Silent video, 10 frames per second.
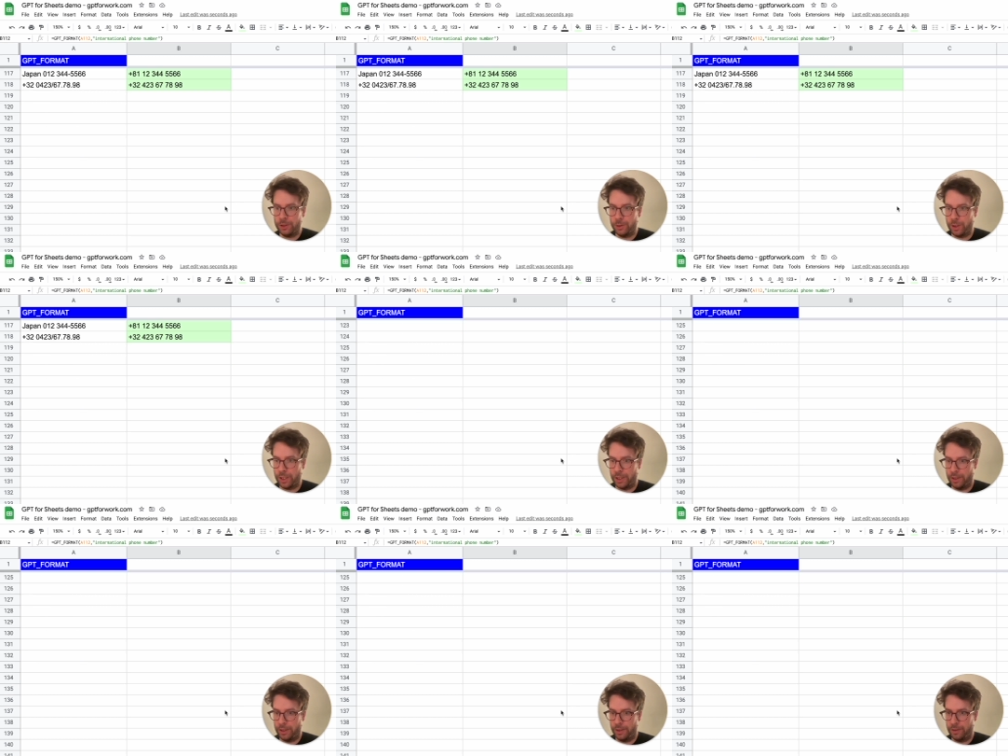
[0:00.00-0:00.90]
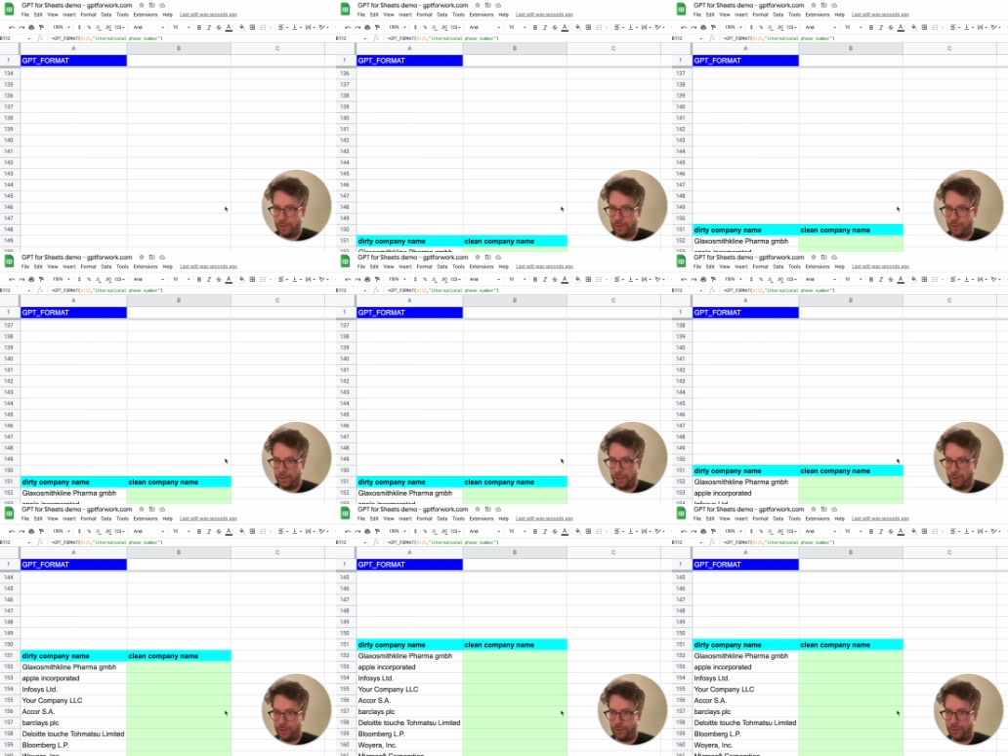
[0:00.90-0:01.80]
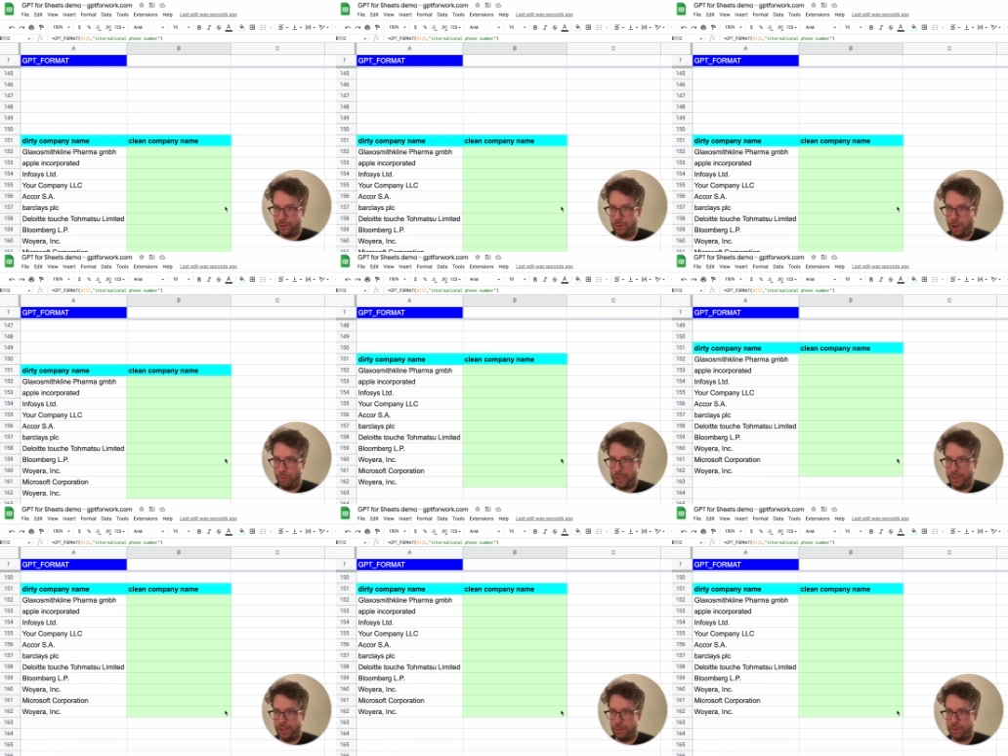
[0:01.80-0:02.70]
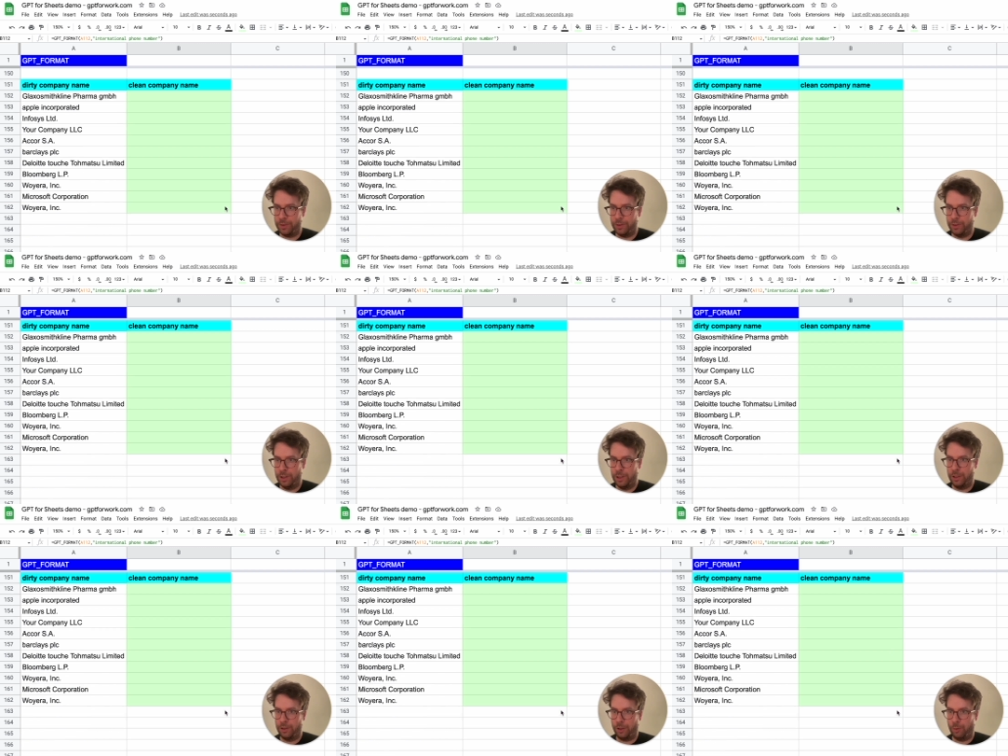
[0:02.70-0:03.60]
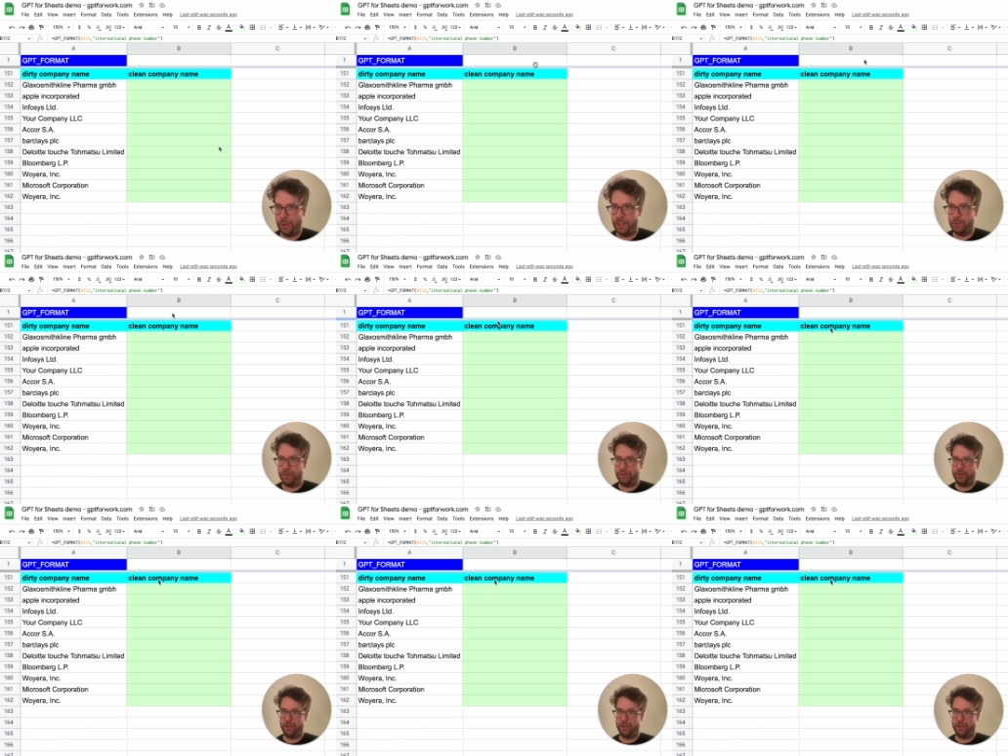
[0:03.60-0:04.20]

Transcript: Okay, now let's do company names. Company names.